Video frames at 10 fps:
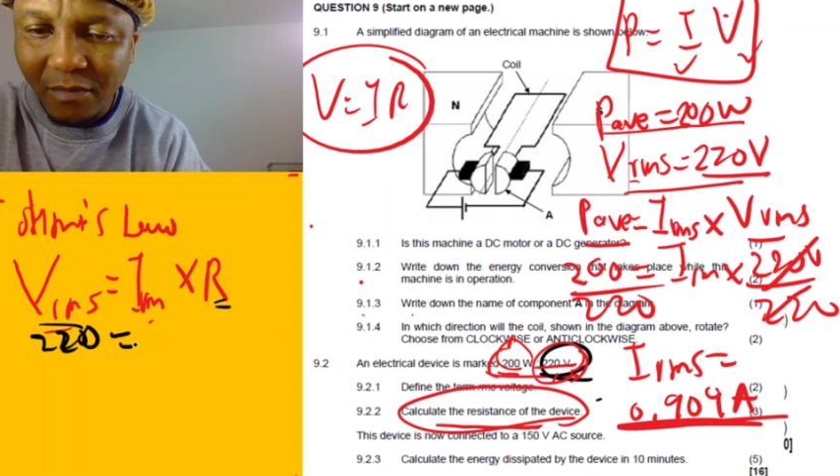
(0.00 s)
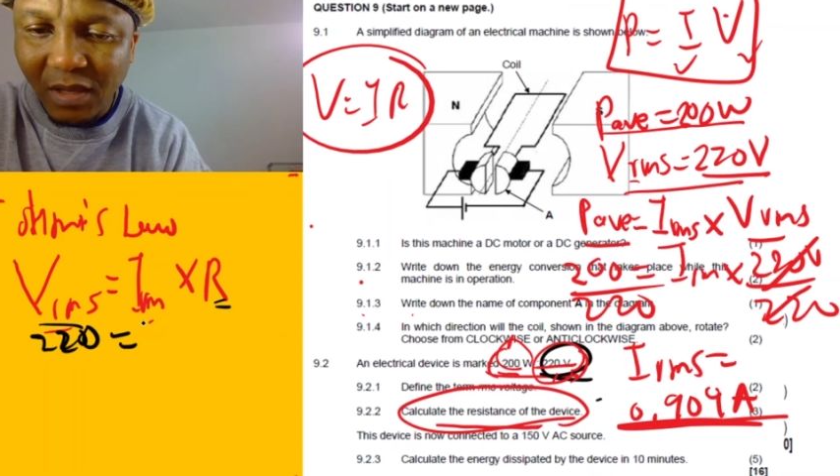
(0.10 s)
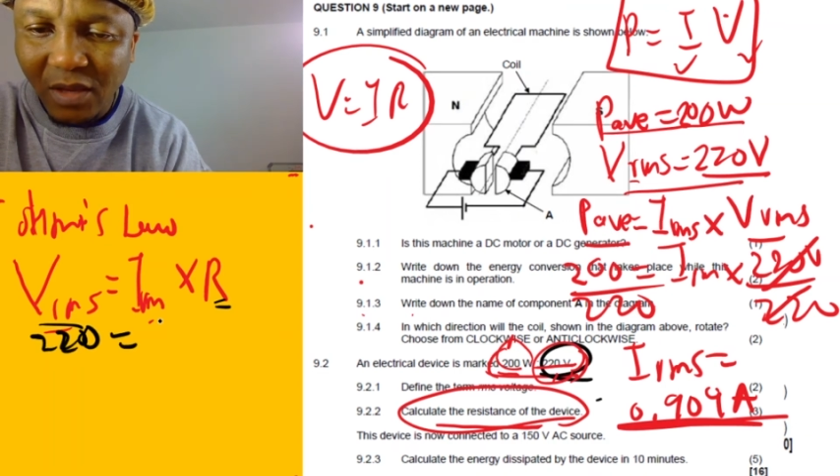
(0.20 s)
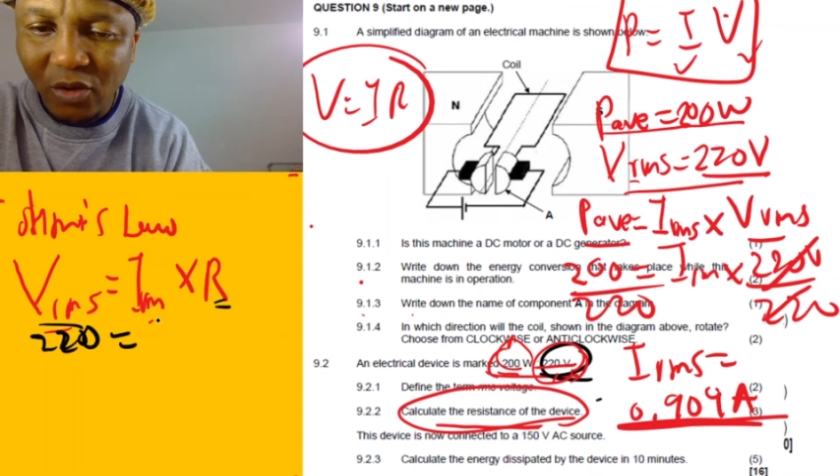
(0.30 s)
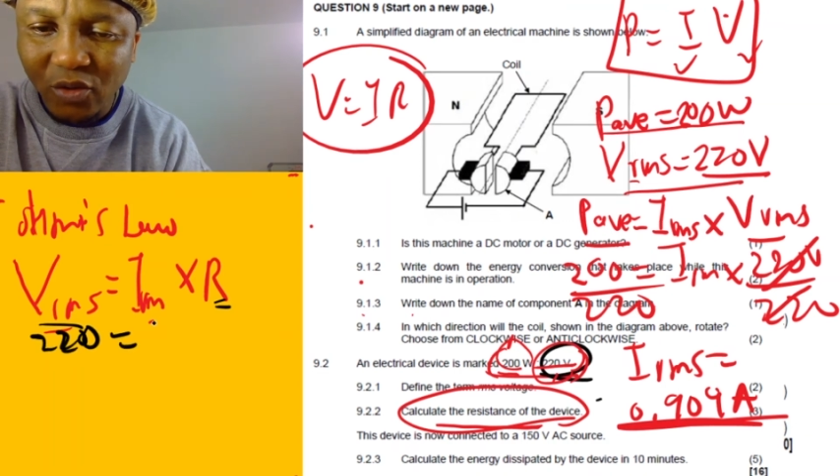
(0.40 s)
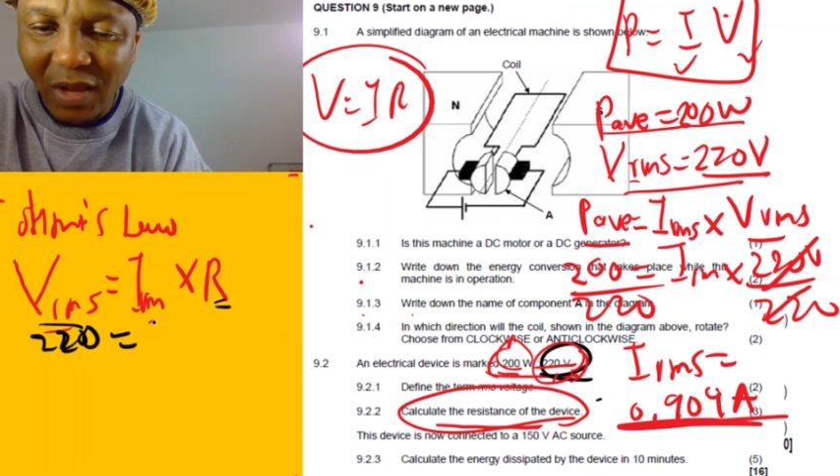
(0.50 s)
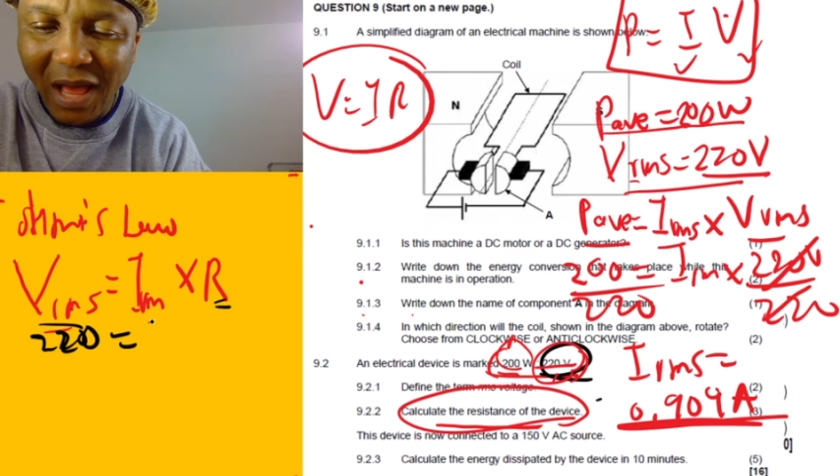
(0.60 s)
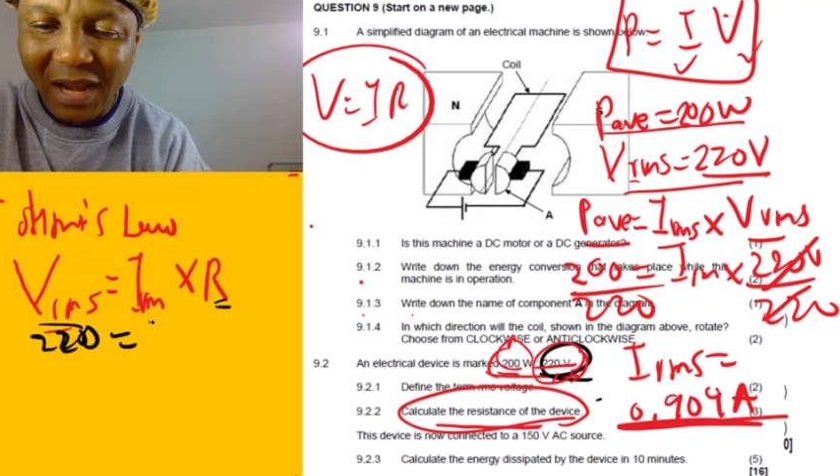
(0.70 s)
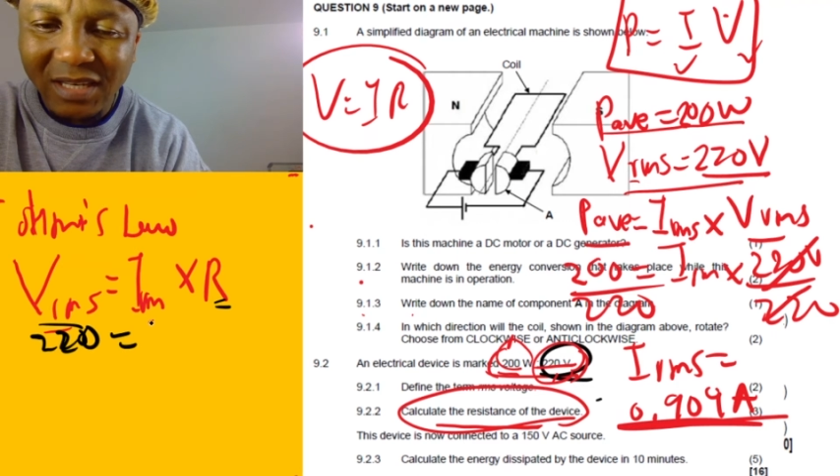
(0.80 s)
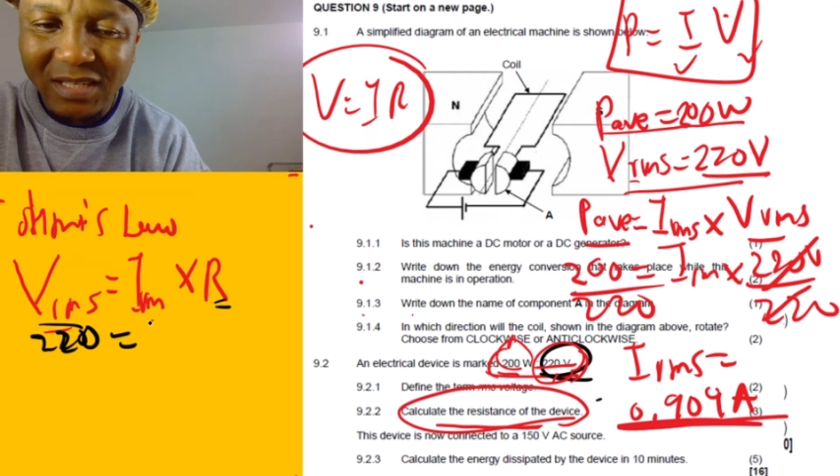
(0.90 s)
Equal to
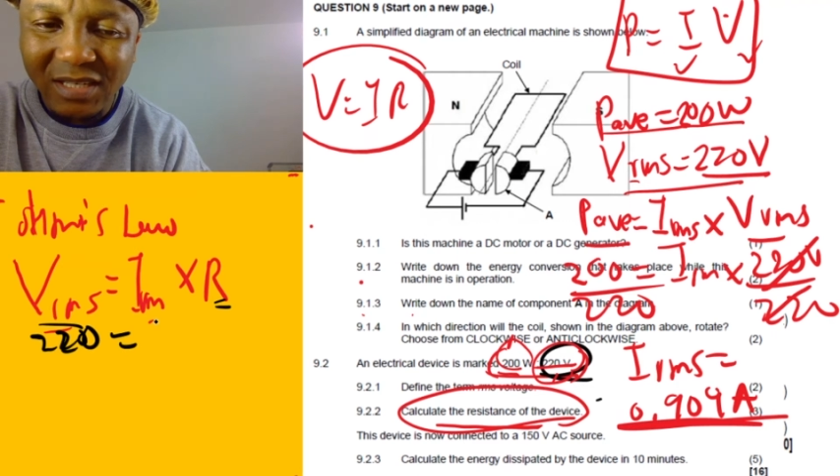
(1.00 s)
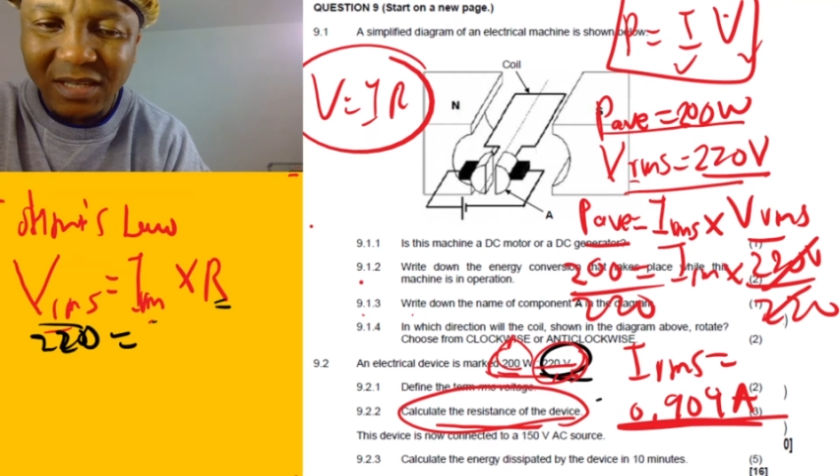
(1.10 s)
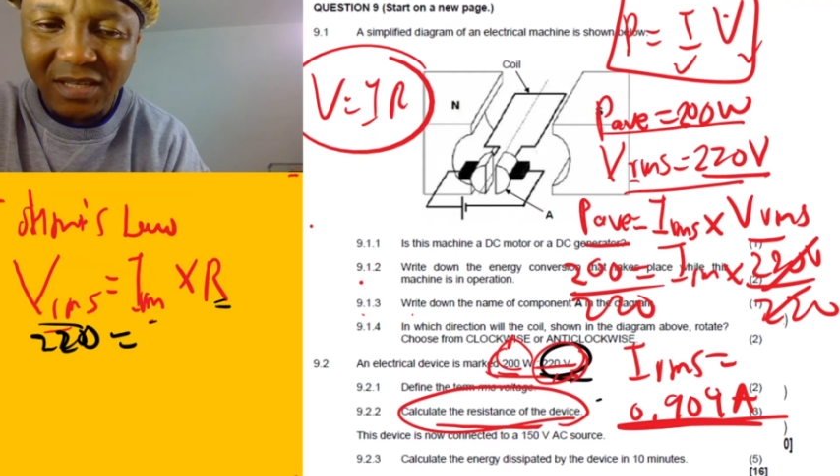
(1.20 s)
current.